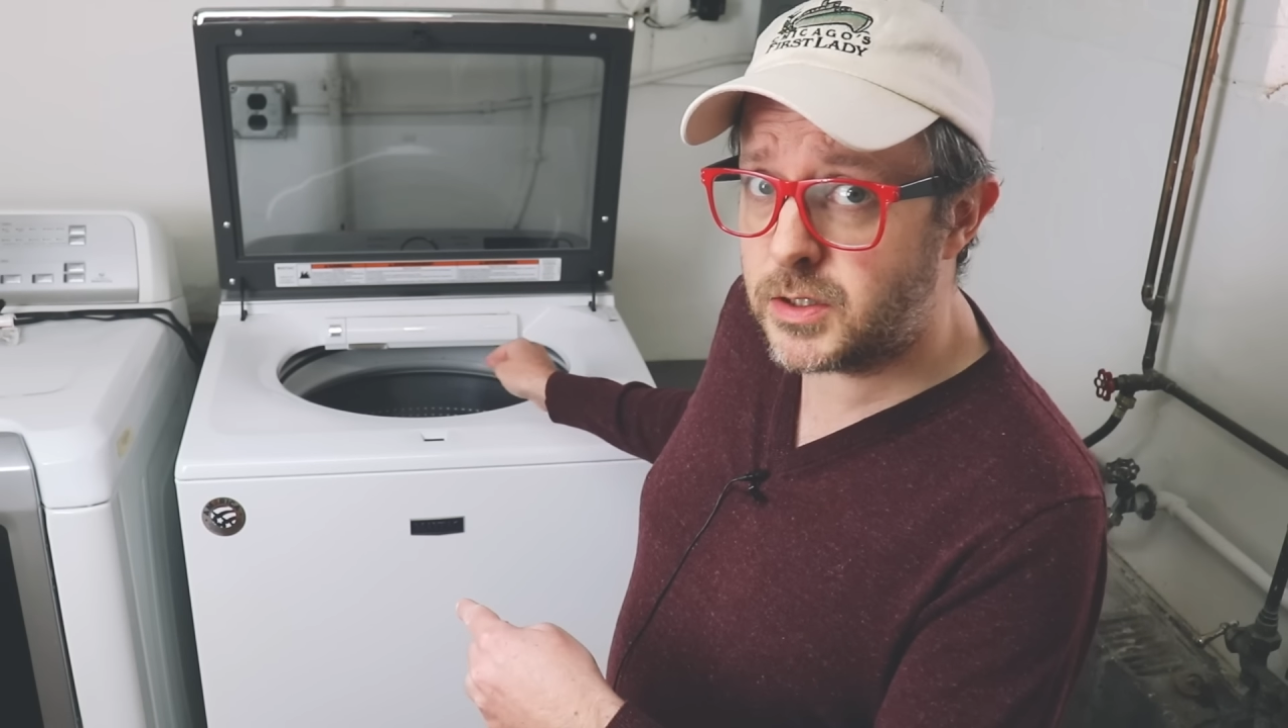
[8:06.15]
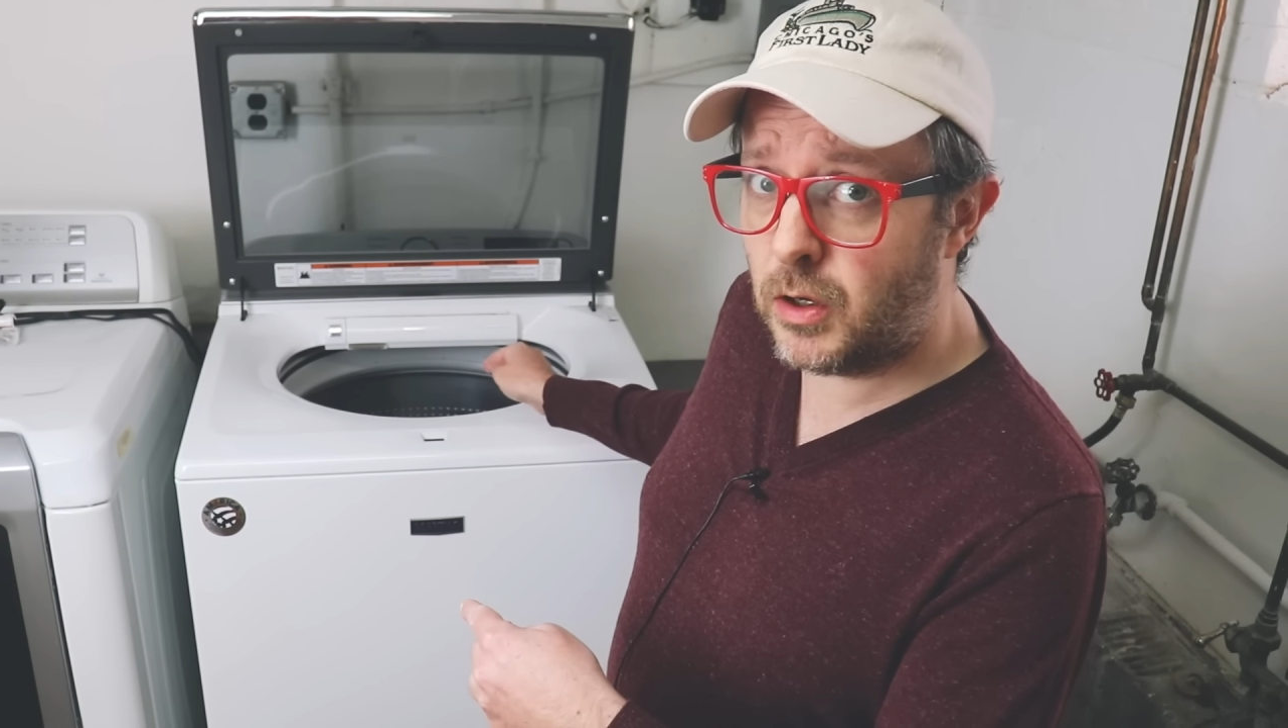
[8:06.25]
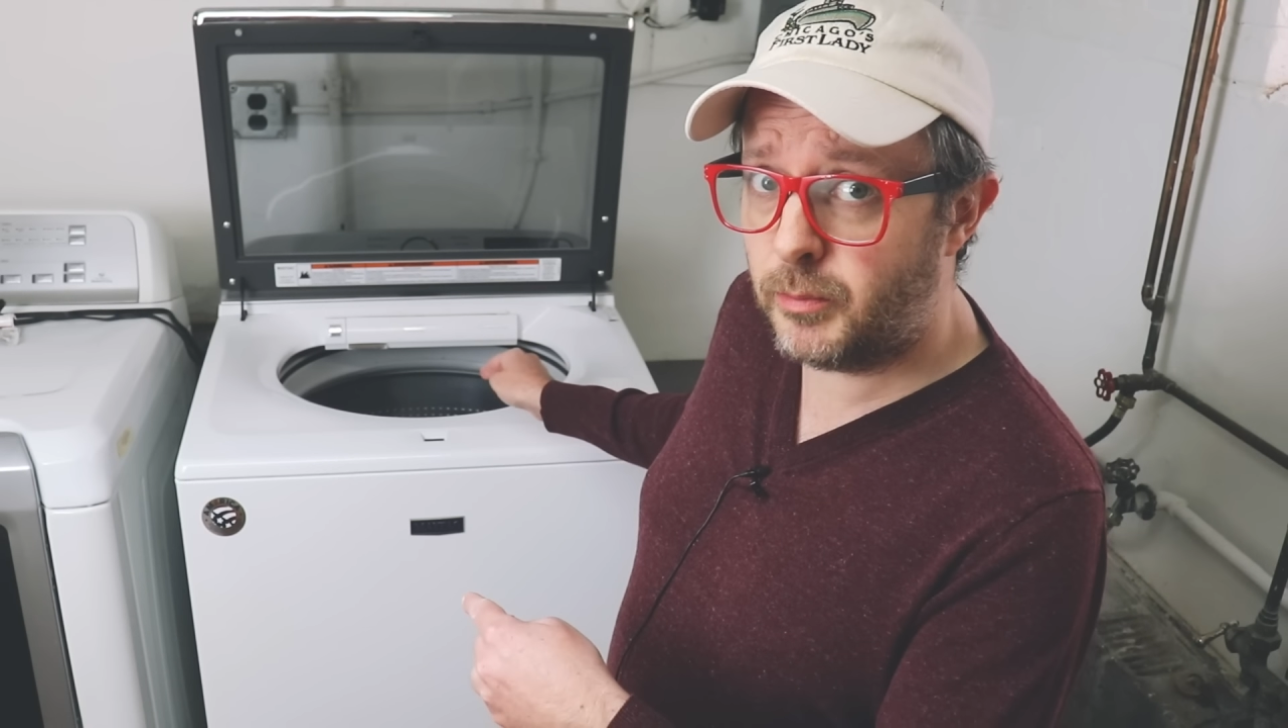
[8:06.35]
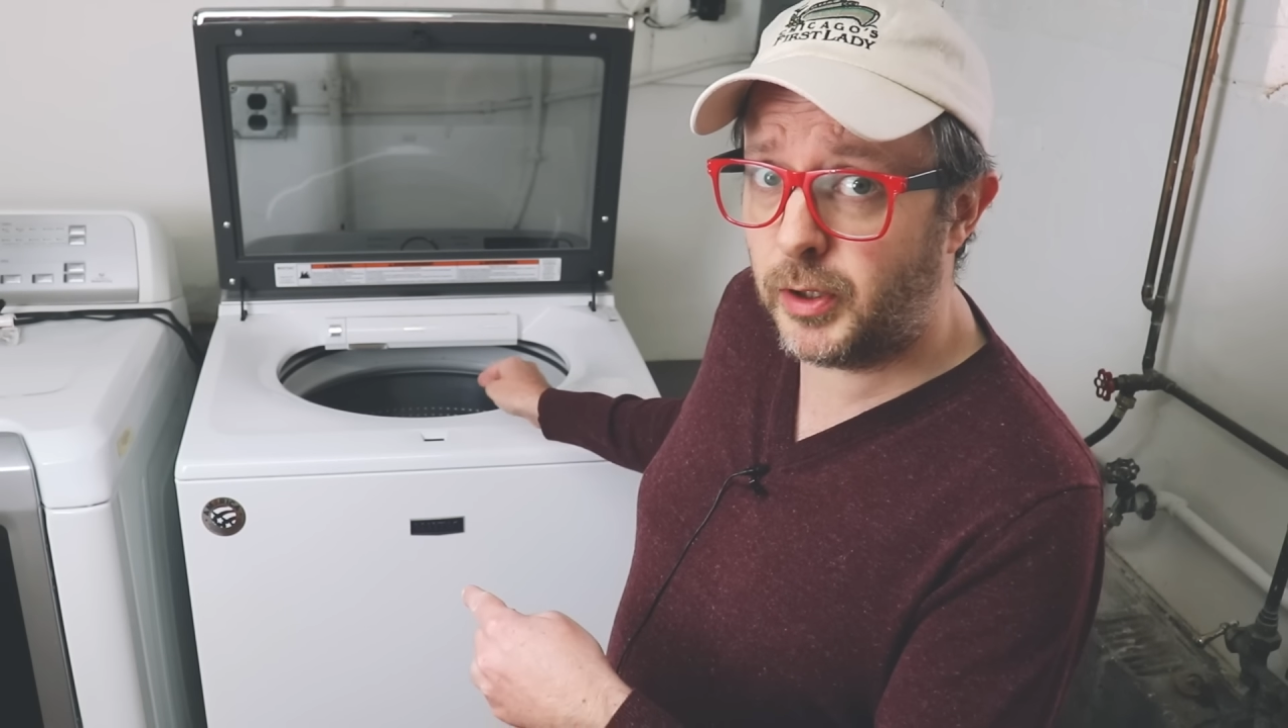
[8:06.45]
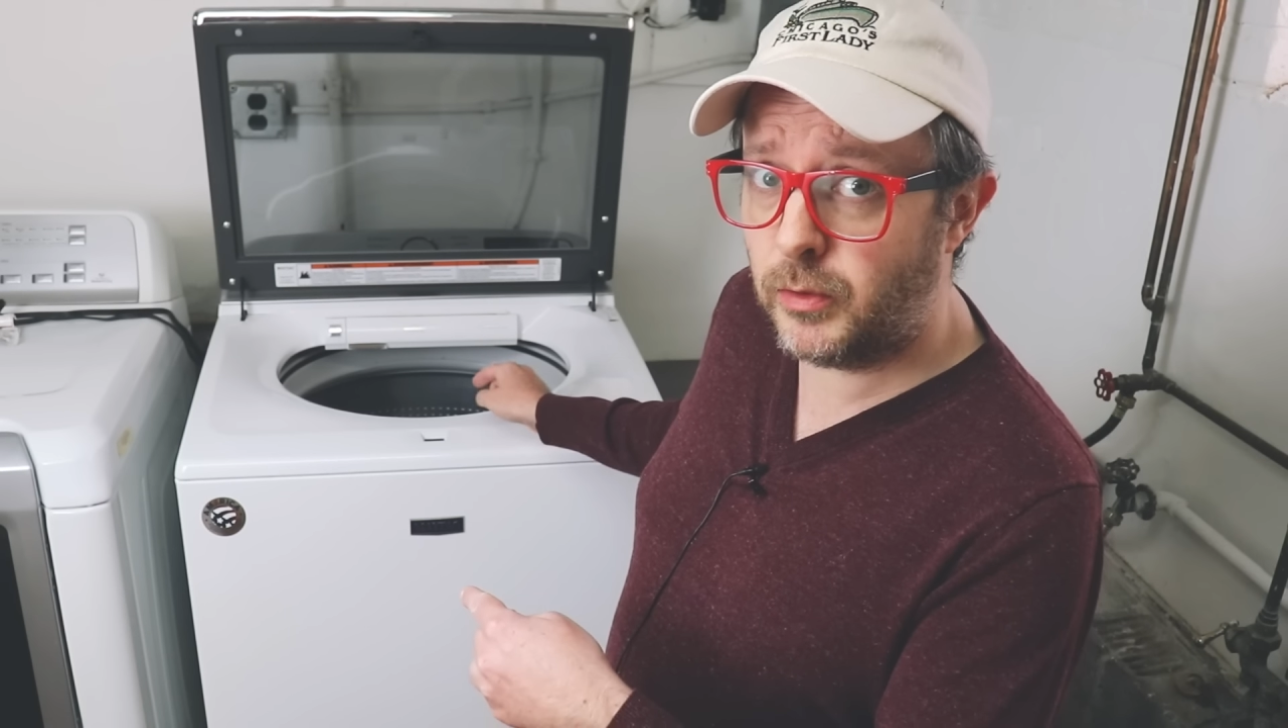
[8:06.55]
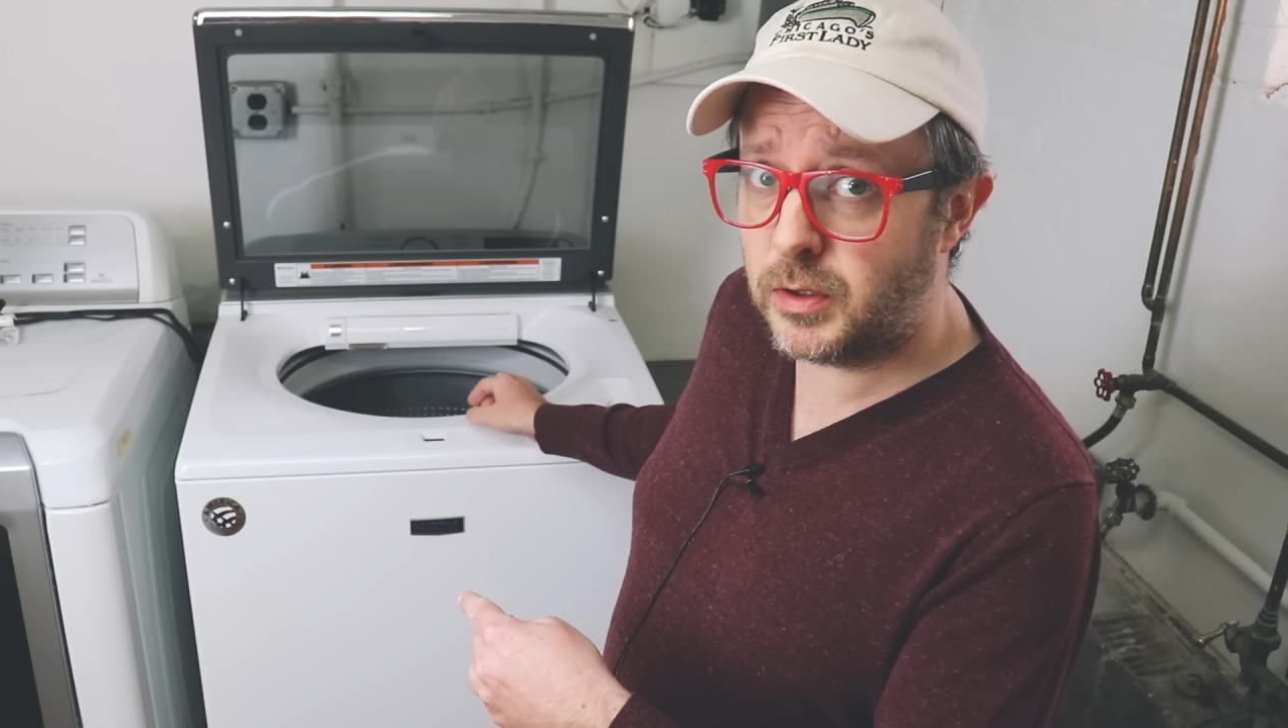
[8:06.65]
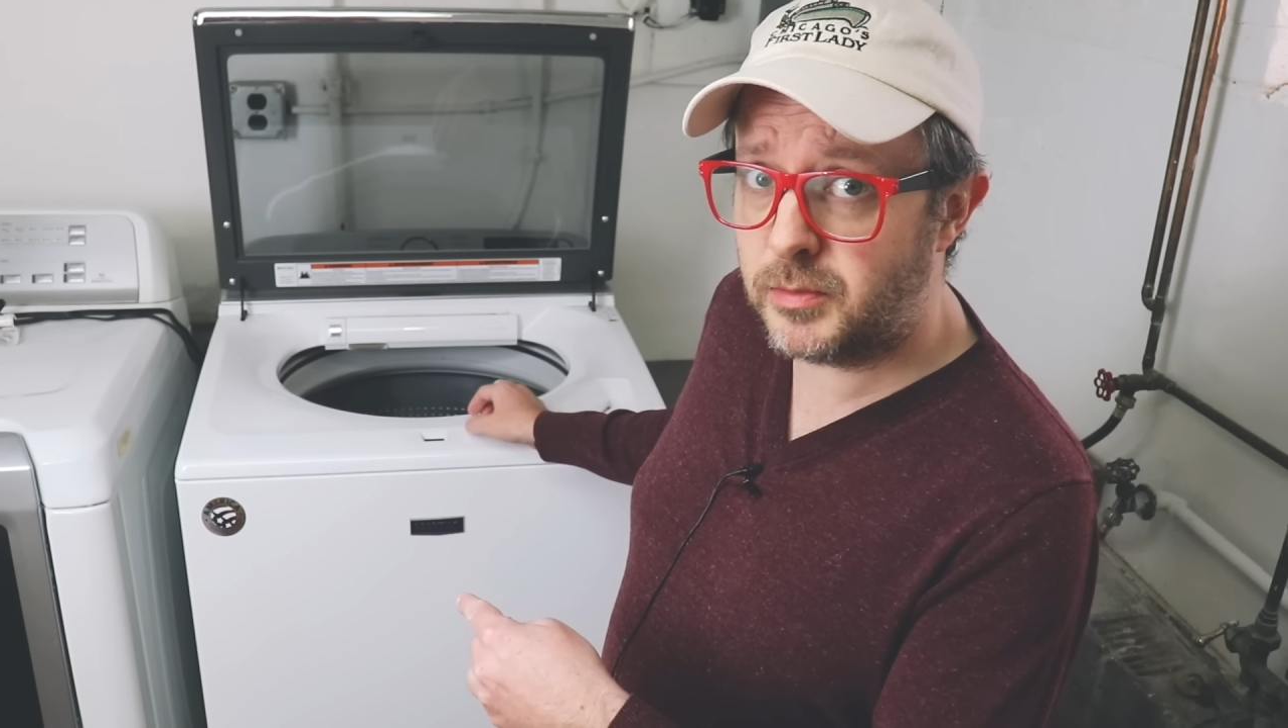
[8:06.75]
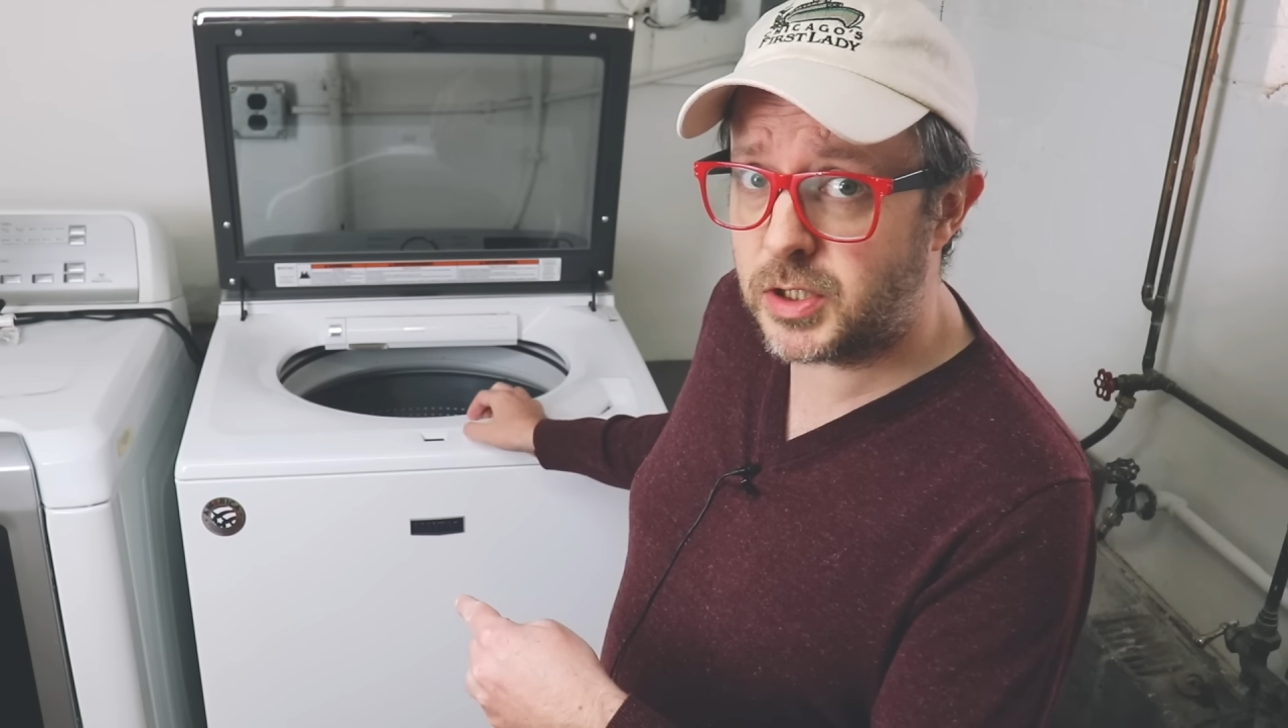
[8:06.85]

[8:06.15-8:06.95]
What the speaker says: top loader